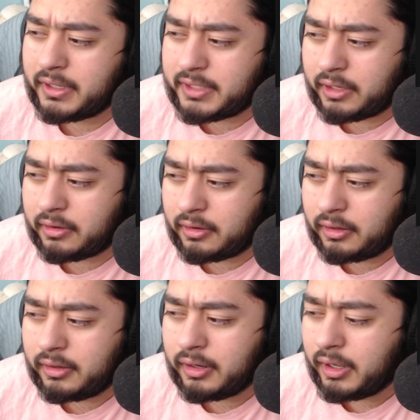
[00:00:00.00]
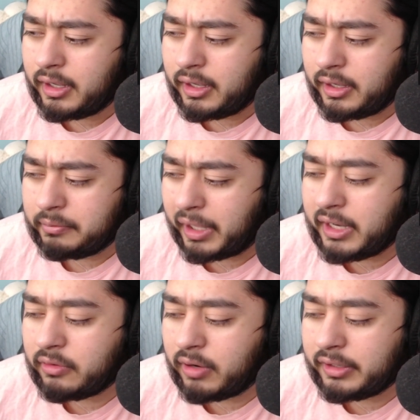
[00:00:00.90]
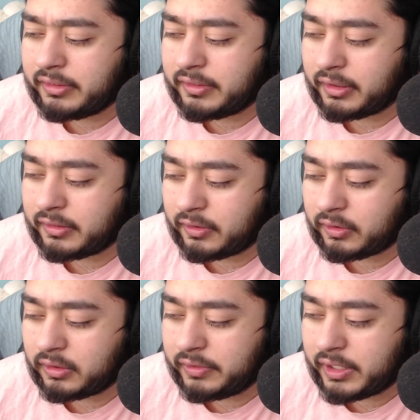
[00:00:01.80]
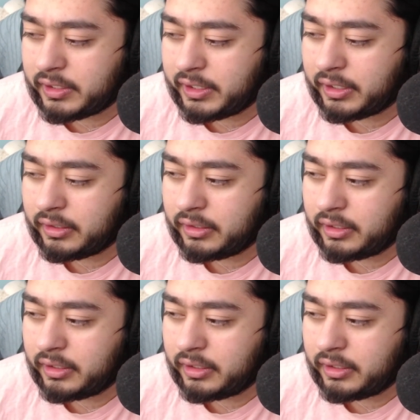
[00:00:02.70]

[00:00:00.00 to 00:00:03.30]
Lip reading: Dead Hard, Pain Res, Circle of Healing,